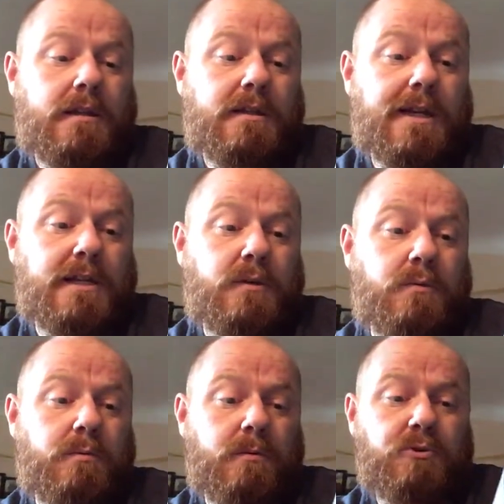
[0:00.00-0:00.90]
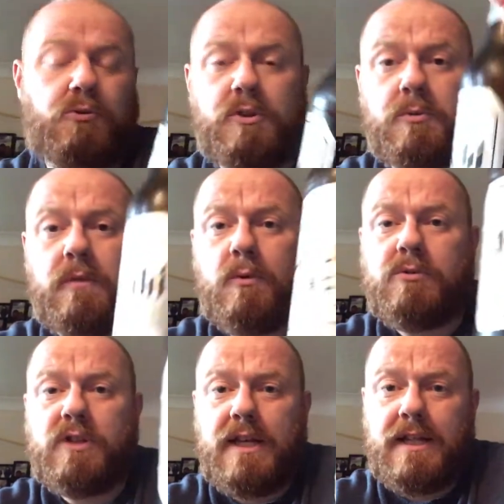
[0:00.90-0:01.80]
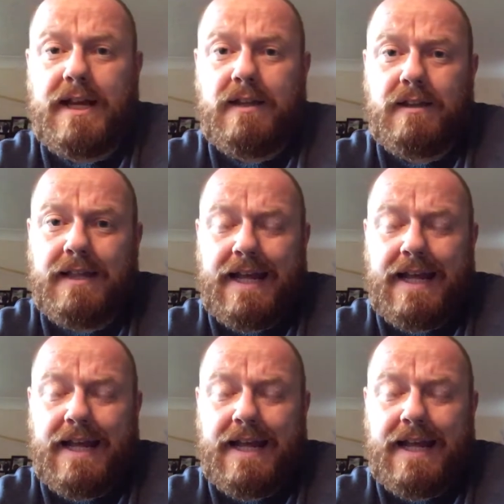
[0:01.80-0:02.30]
So you, I'm sure you would have all seen that,